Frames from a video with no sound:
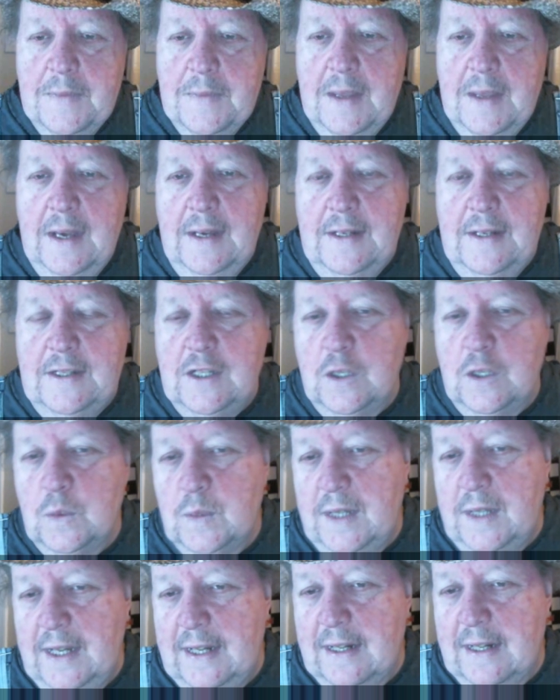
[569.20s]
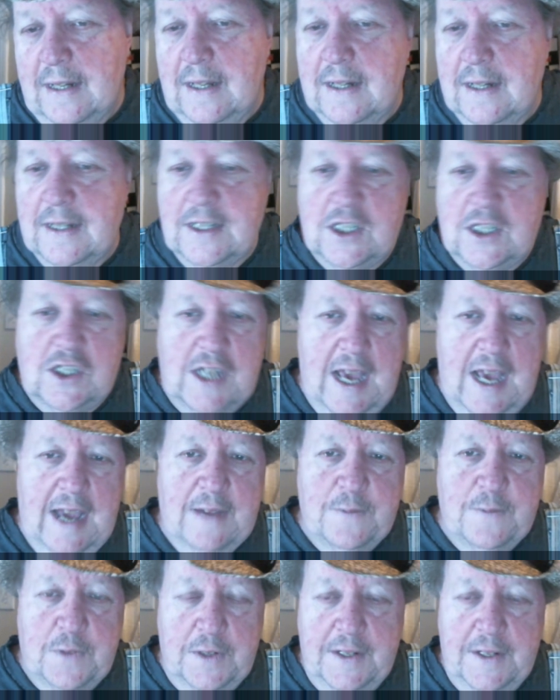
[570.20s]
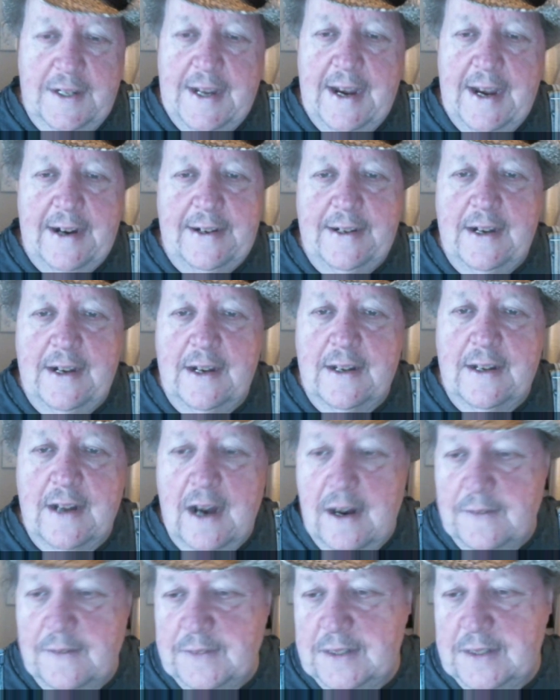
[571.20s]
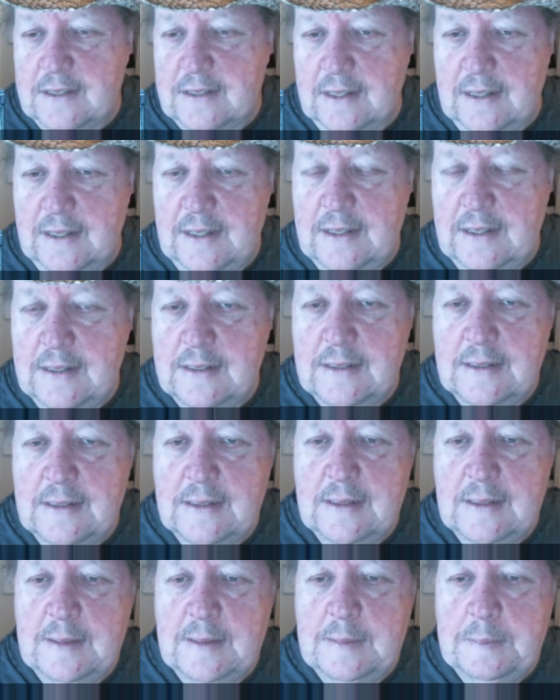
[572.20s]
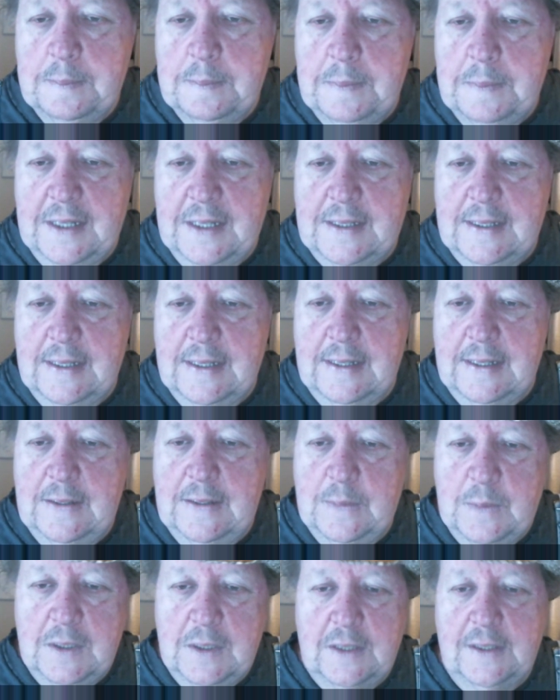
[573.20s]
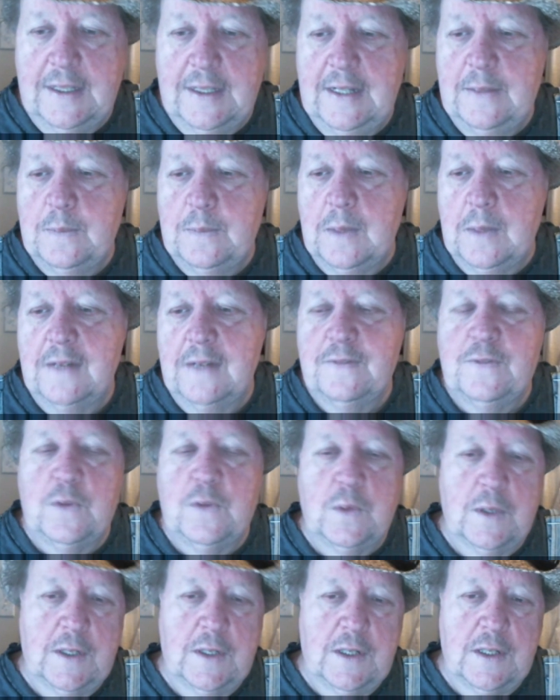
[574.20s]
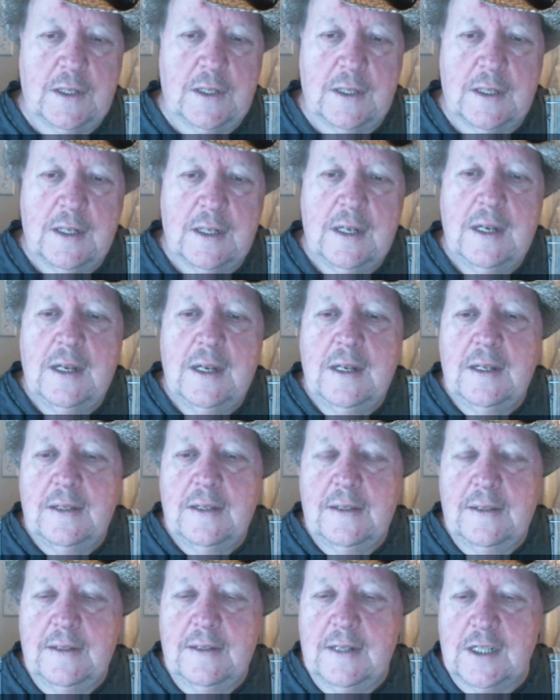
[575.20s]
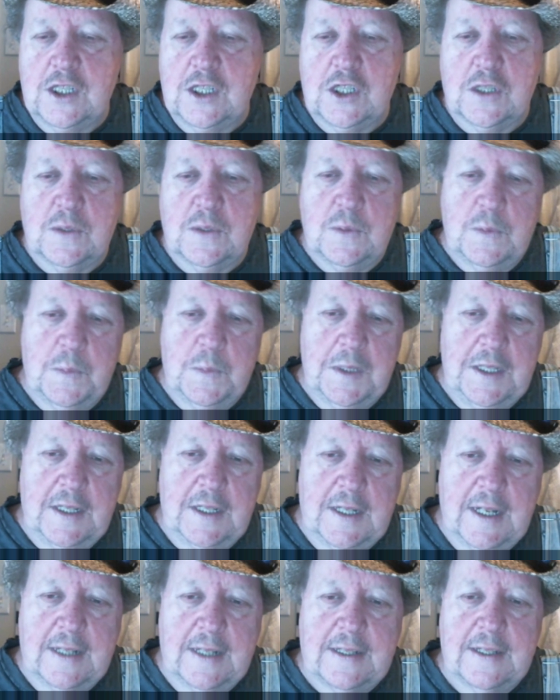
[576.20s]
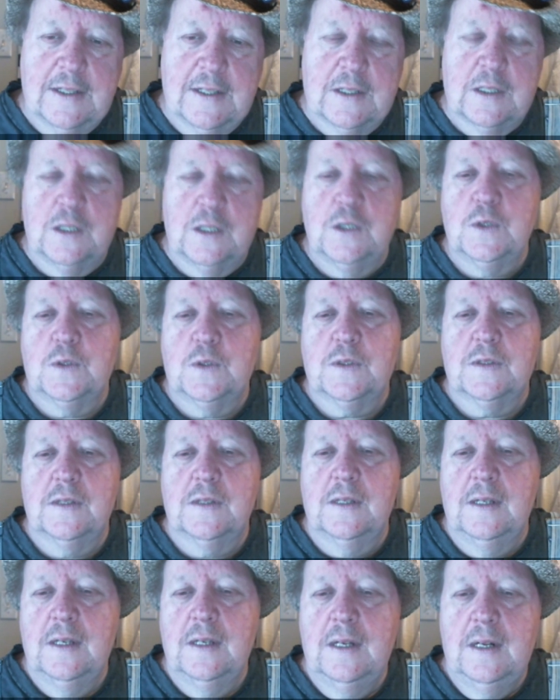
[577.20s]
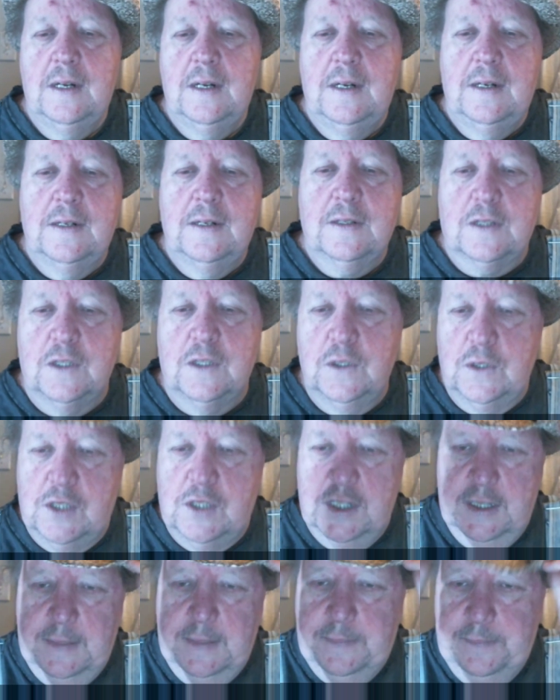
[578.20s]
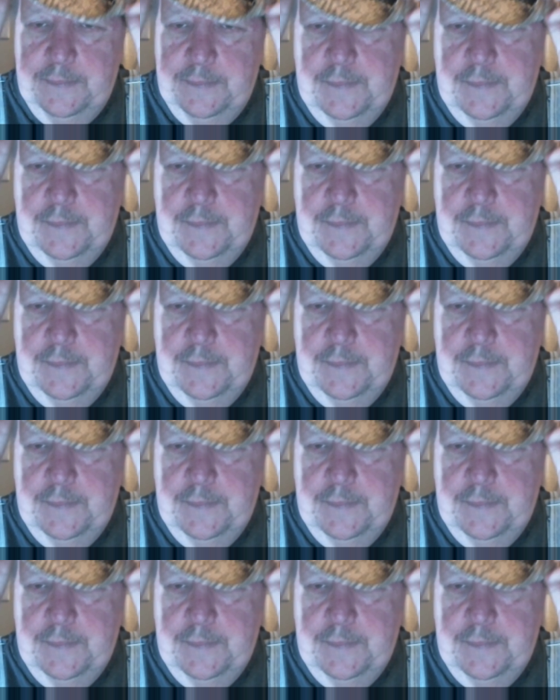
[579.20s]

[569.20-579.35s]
Now, you don't need a luggage tag for your carry-on, obviously, but you will need one for your, because when you get to the cruise ship,